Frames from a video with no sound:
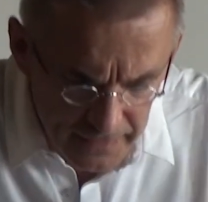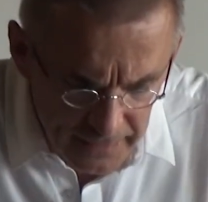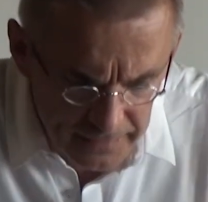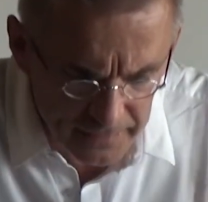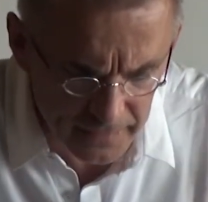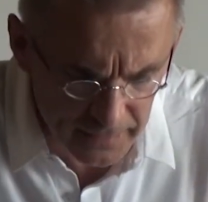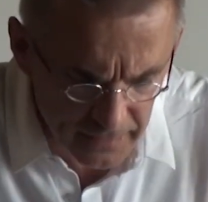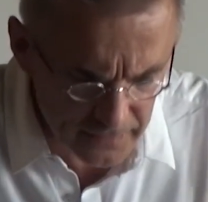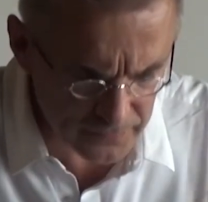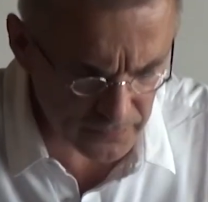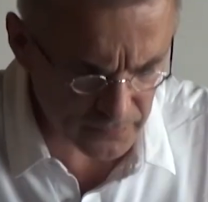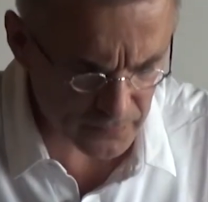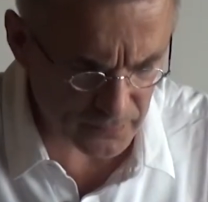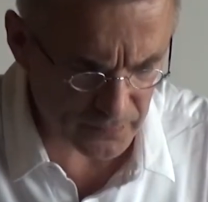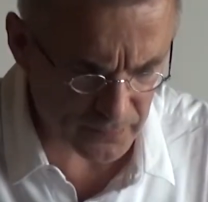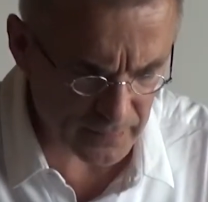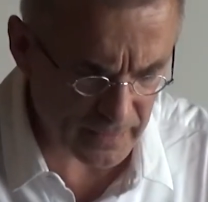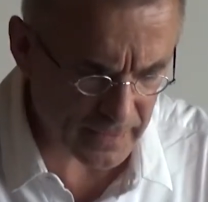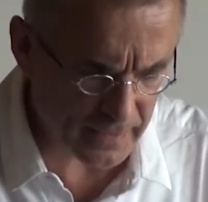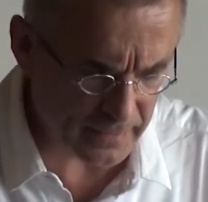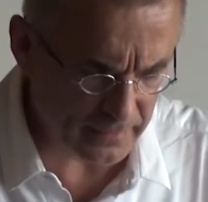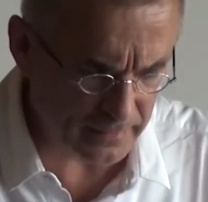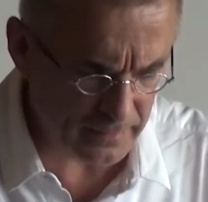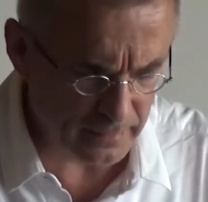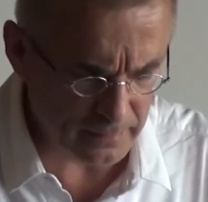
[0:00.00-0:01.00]
It is
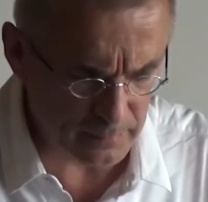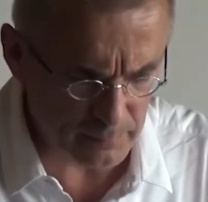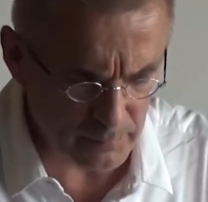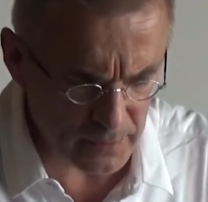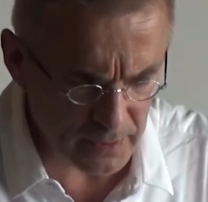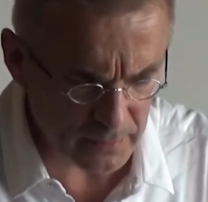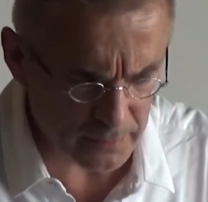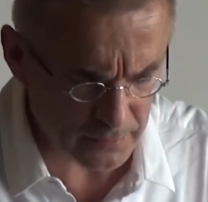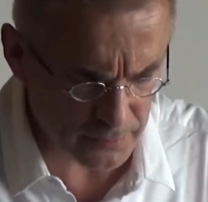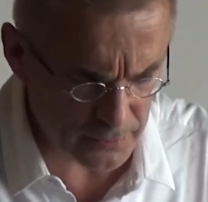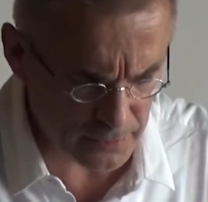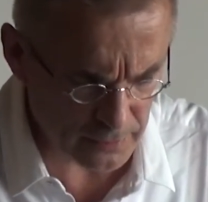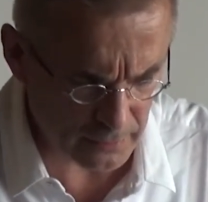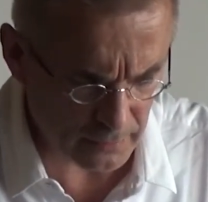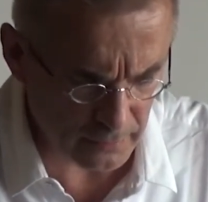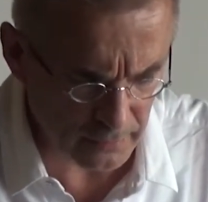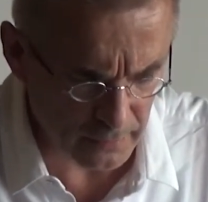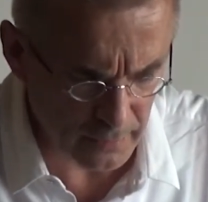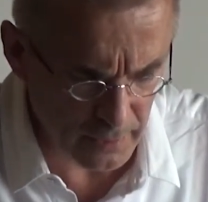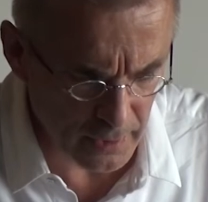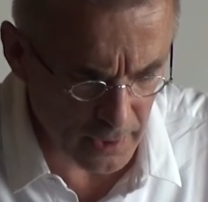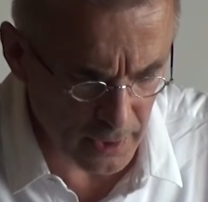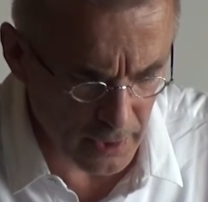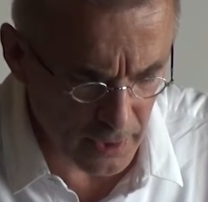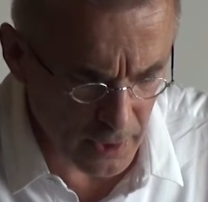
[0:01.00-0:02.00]
society in miniature,
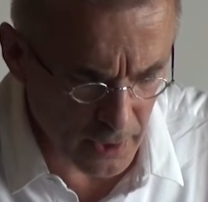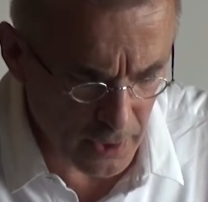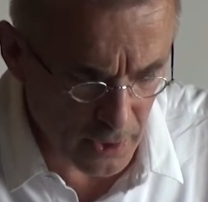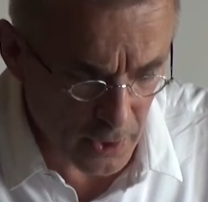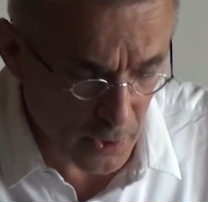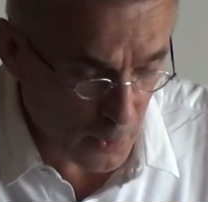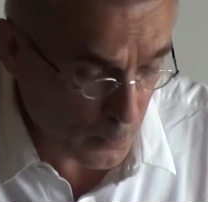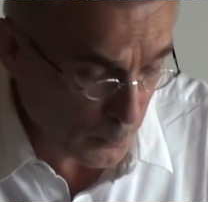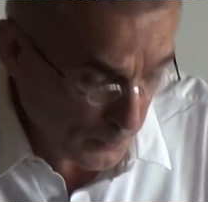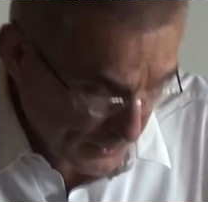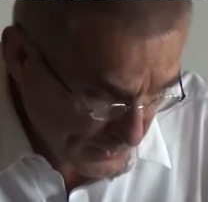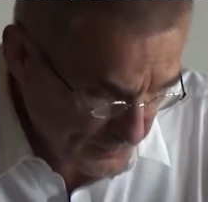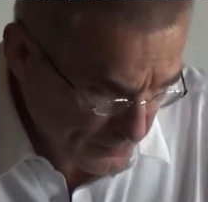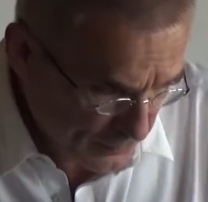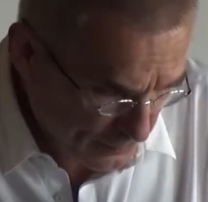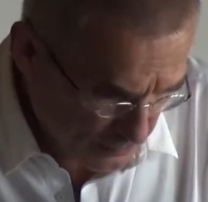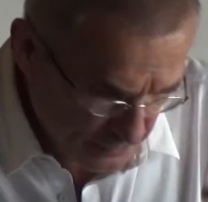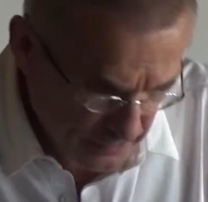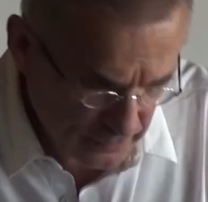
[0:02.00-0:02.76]
which